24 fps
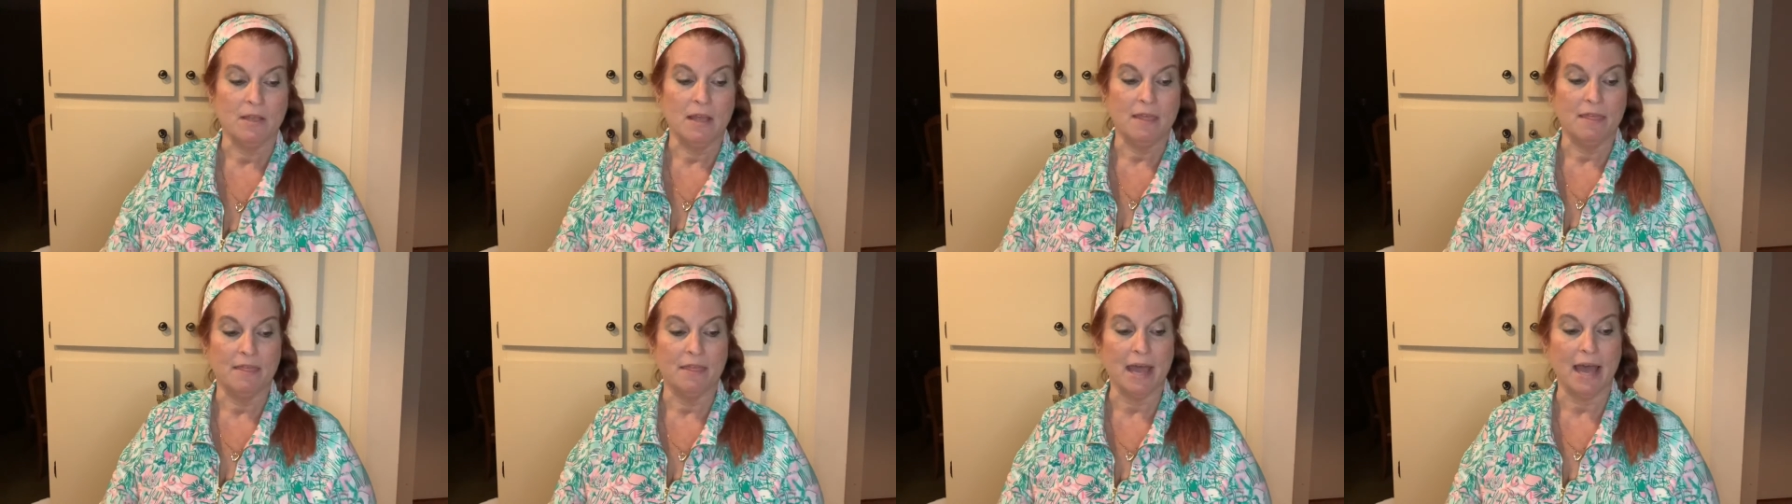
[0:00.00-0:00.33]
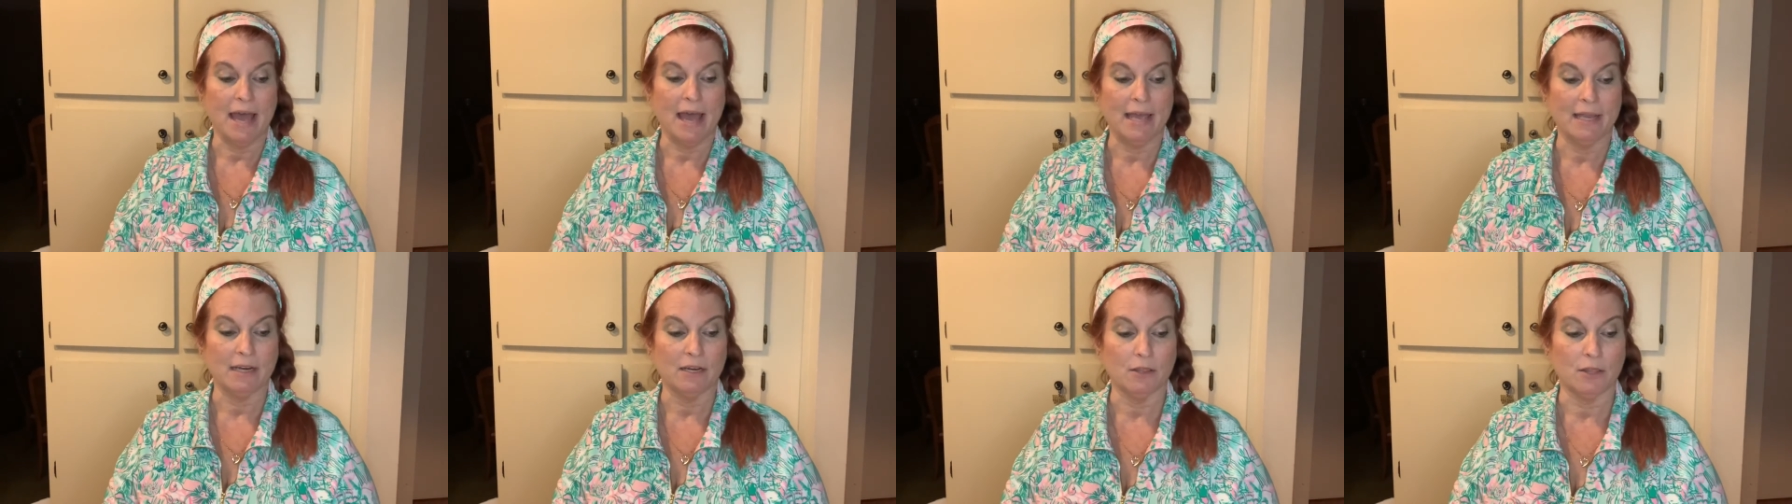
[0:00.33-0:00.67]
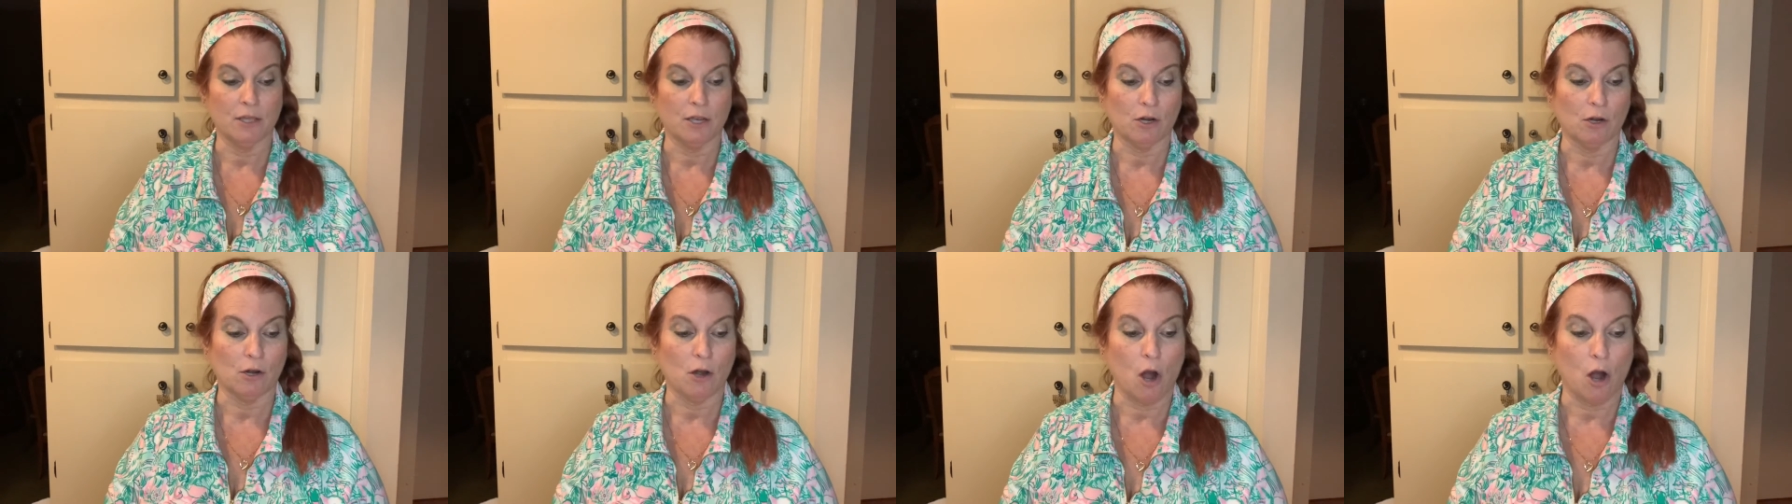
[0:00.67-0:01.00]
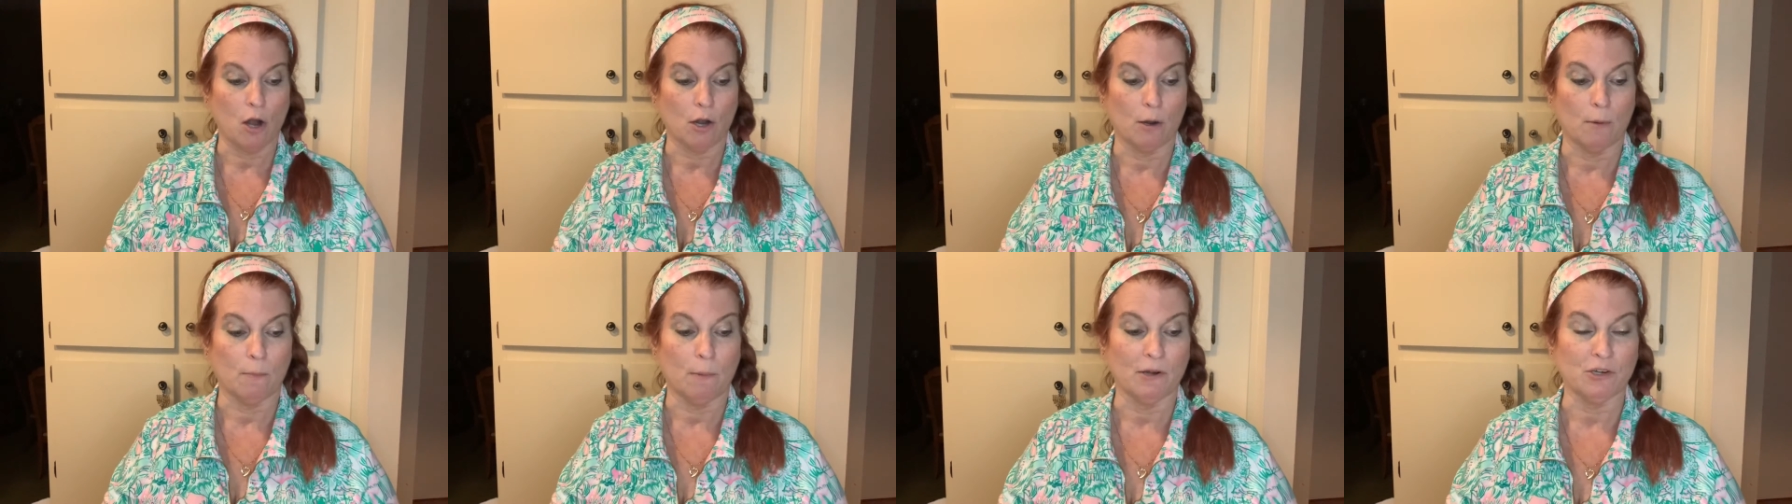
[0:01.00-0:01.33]
that there
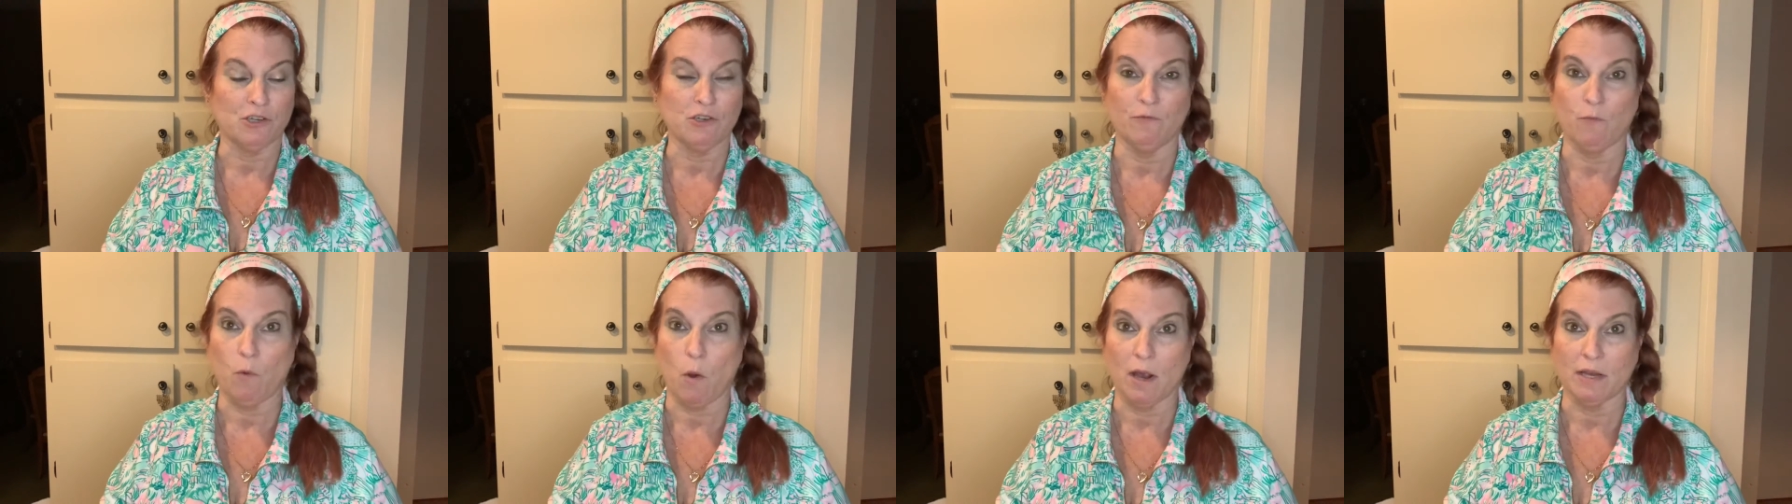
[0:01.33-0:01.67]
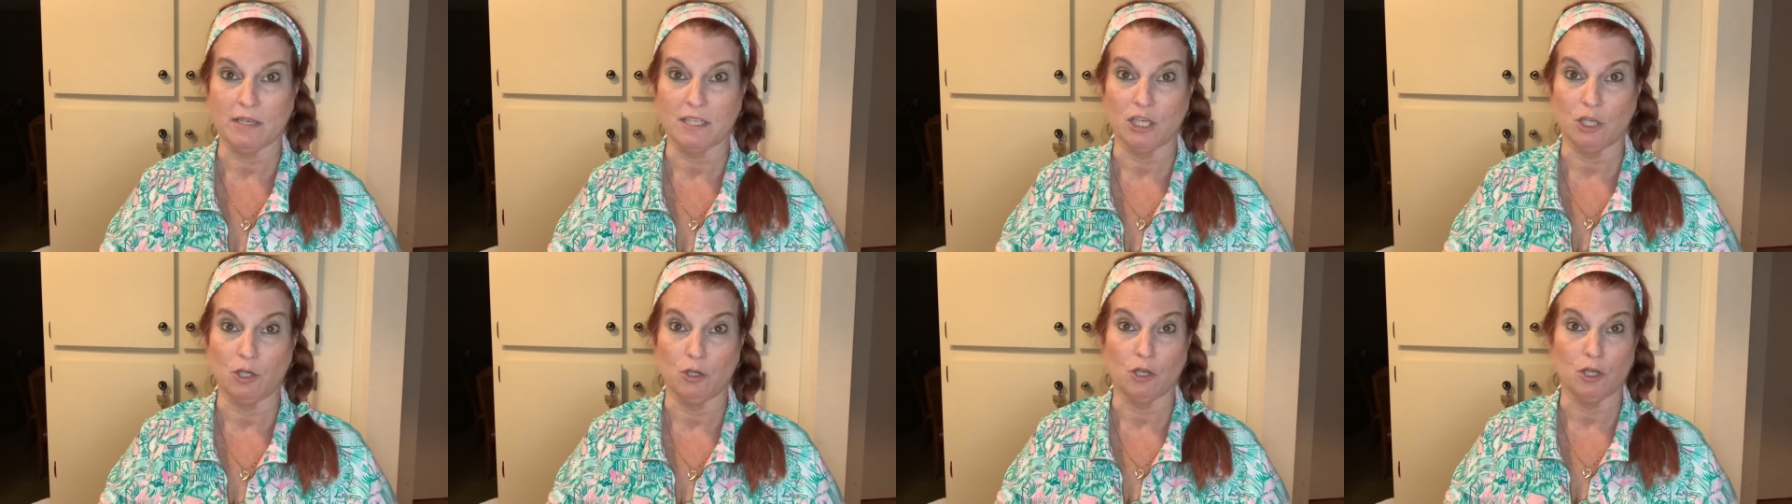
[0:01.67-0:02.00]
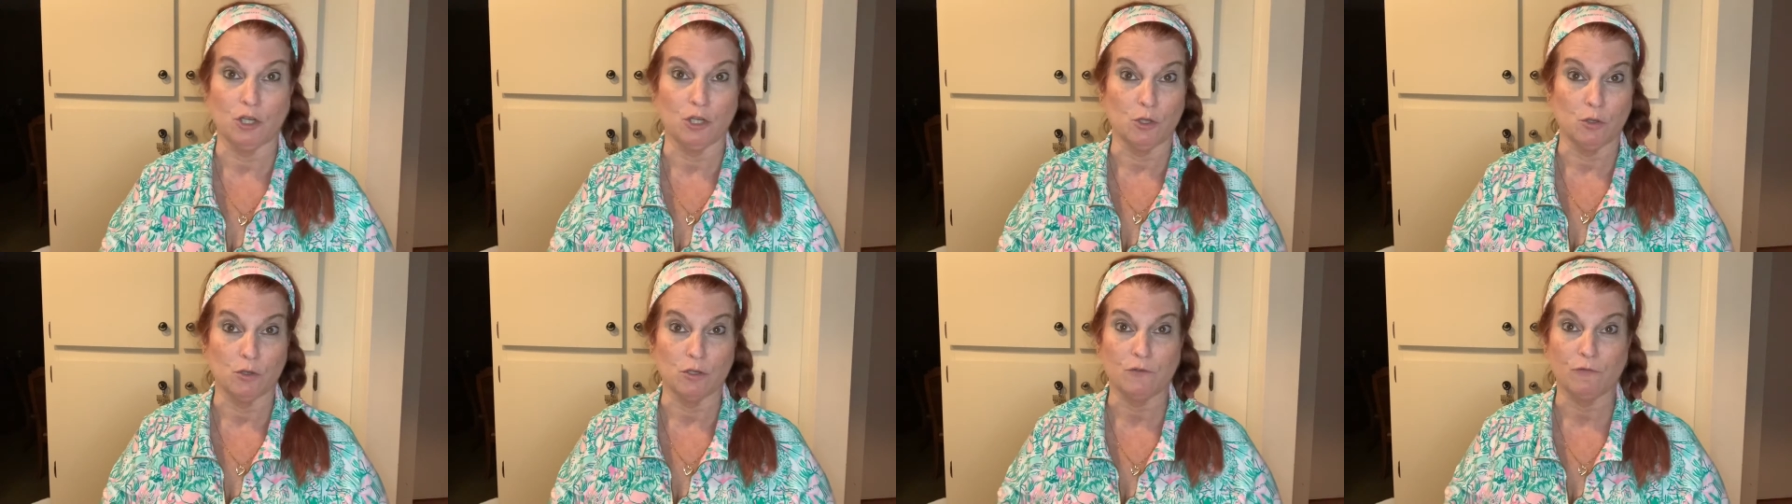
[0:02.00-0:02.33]
are a bunch of wines that you can use